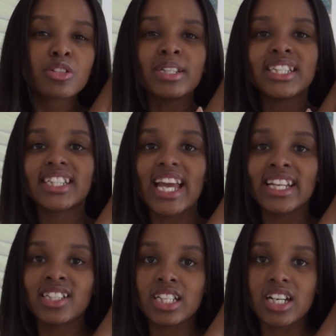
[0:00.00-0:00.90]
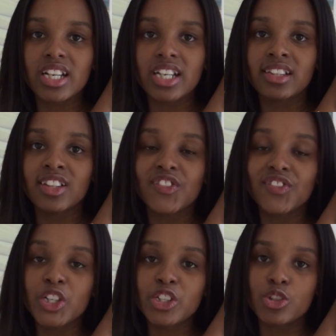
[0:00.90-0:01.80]
to be tender in the
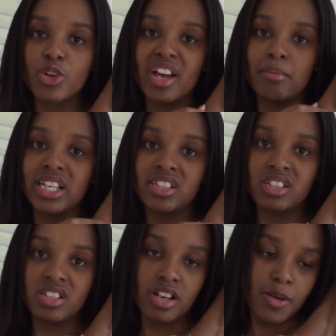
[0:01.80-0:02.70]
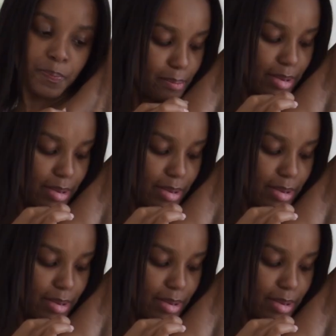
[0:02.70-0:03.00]
first trimester,